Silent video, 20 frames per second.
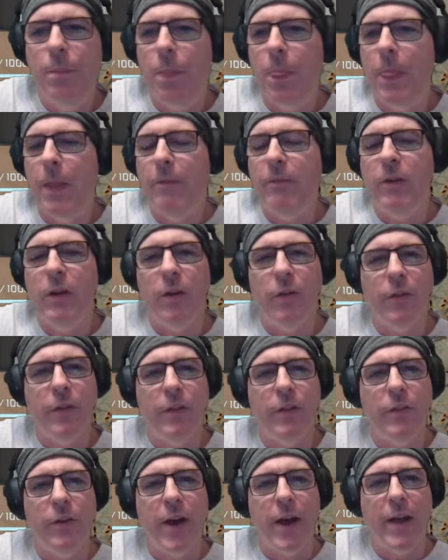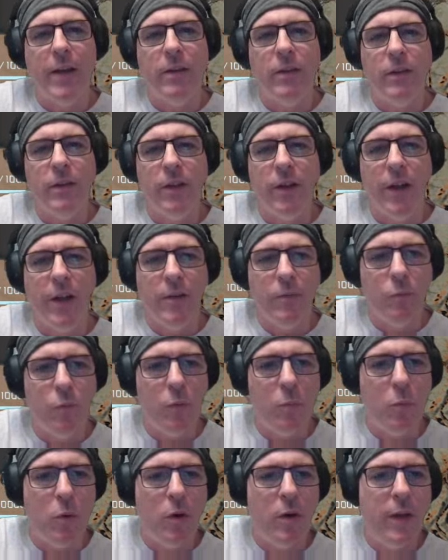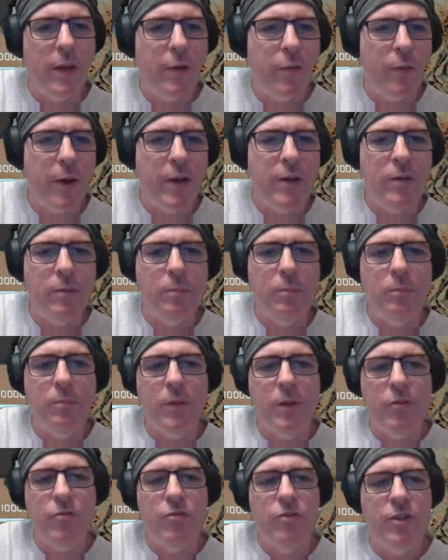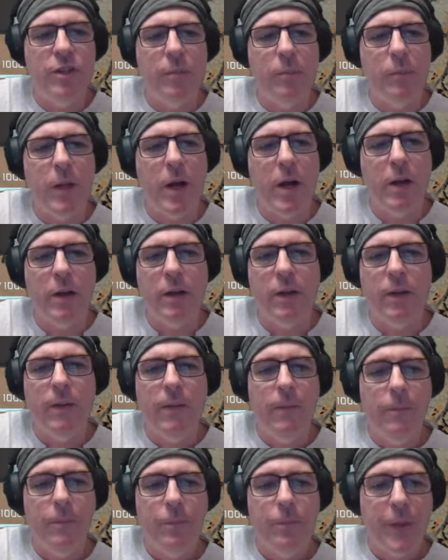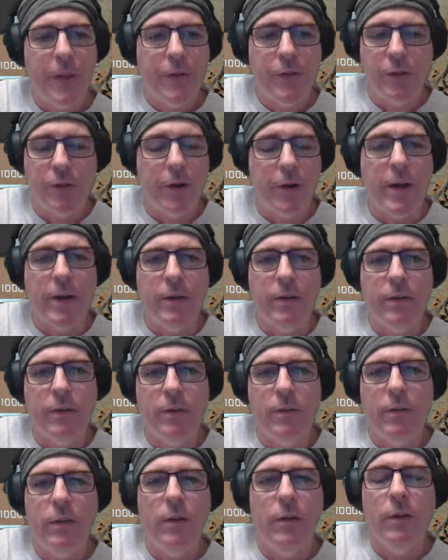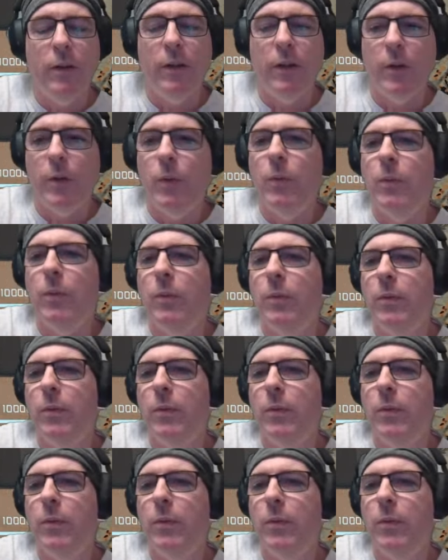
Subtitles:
every now and then they'll add one more like random interesting block, and they're great. They're really cool.